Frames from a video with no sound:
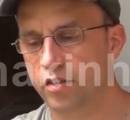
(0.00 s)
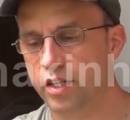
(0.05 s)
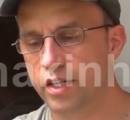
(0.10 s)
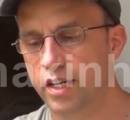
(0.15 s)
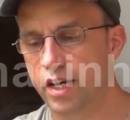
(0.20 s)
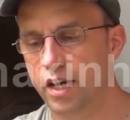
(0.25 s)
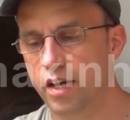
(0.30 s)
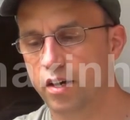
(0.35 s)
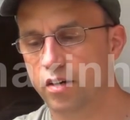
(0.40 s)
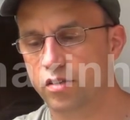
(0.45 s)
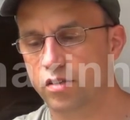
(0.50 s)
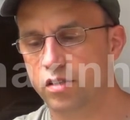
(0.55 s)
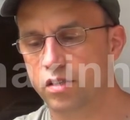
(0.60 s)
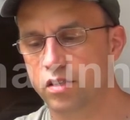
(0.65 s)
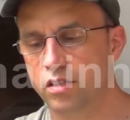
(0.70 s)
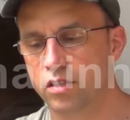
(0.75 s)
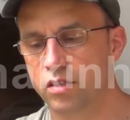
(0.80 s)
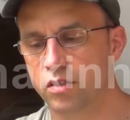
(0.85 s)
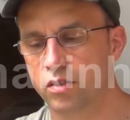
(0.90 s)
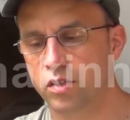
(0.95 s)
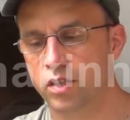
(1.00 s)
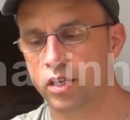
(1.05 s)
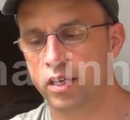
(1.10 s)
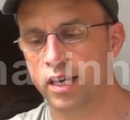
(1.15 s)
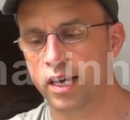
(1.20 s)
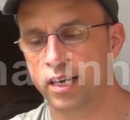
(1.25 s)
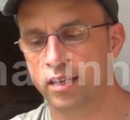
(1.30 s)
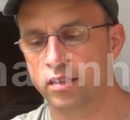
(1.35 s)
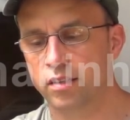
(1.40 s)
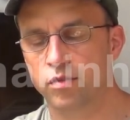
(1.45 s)
greenhouse to
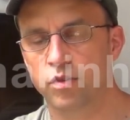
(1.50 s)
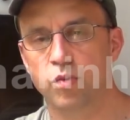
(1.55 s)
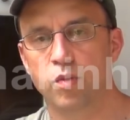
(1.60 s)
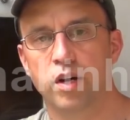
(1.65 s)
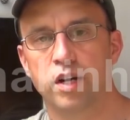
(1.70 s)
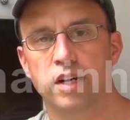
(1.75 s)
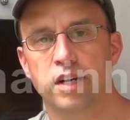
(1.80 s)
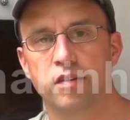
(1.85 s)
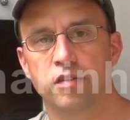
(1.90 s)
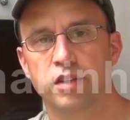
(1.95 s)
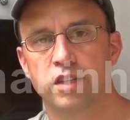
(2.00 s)
connect if you wanted